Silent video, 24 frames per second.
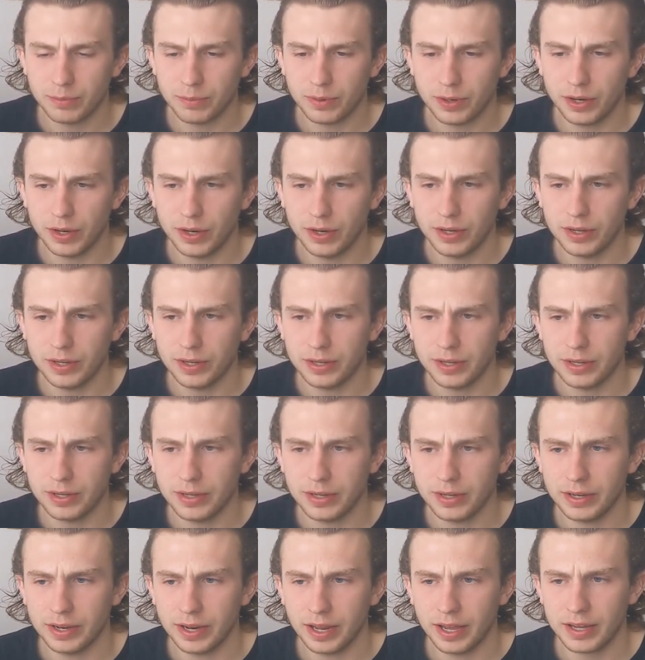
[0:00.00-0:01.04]
But
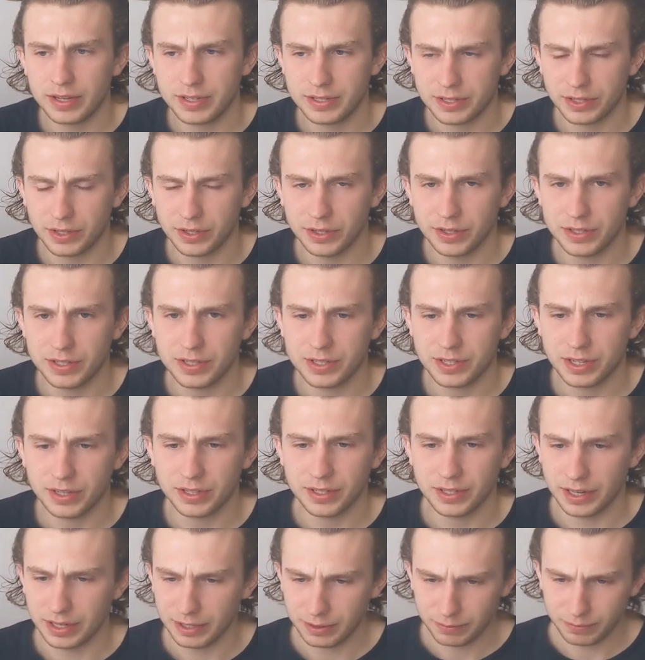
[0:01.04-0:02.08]
last night,
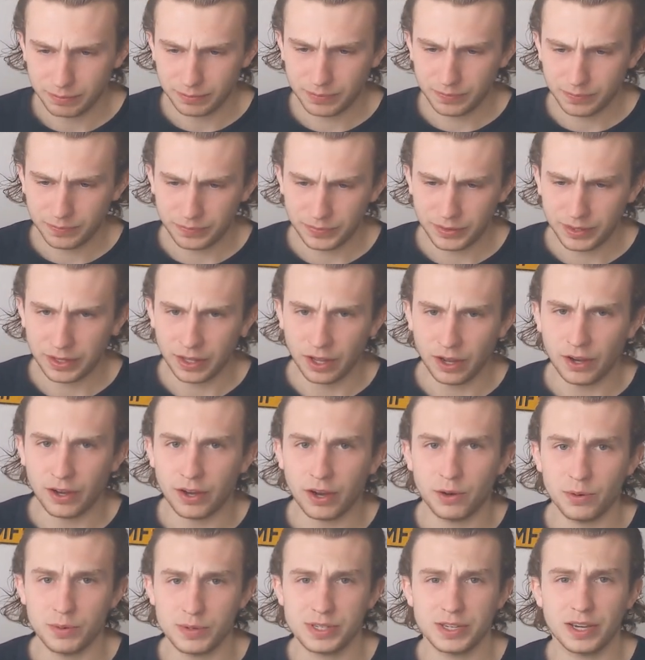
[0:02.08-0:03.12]
Sunday
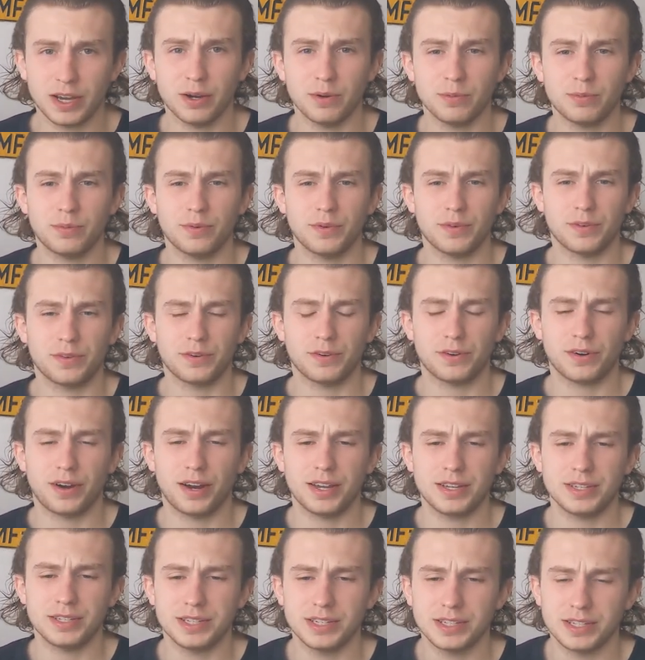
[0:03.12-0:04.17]
night, I was up with
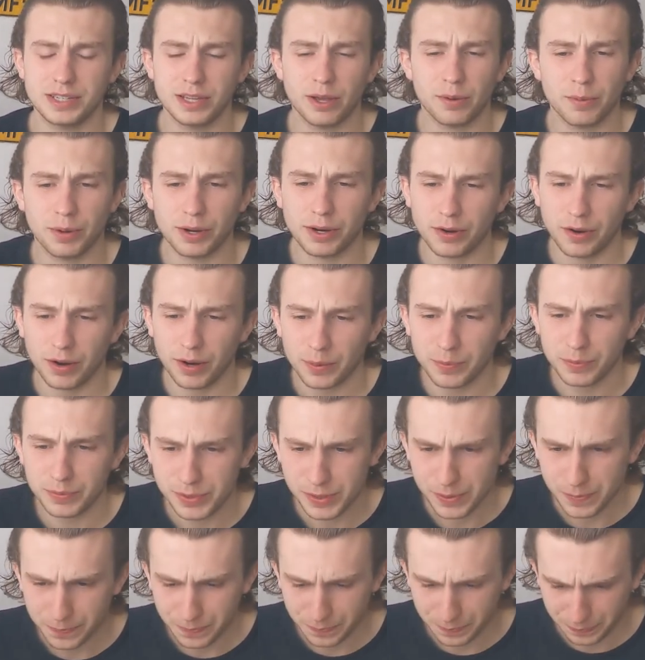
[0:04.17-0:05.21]
crazy stomach
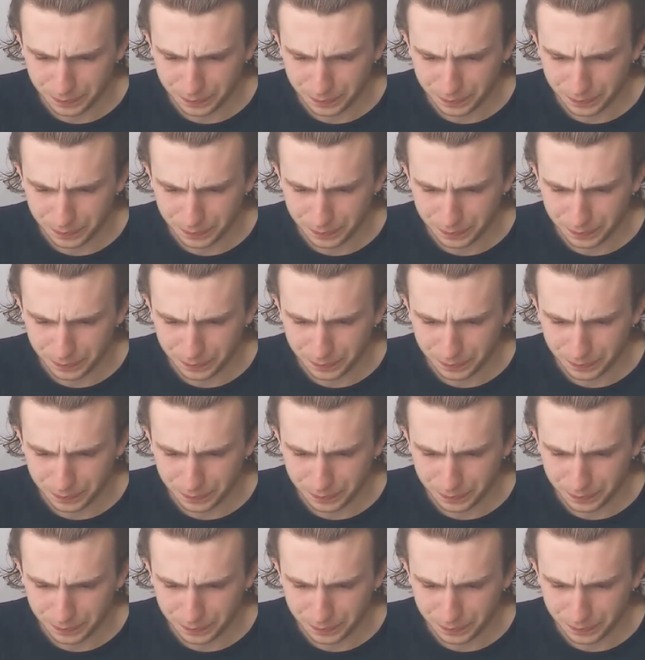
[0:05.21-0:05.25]
cramps.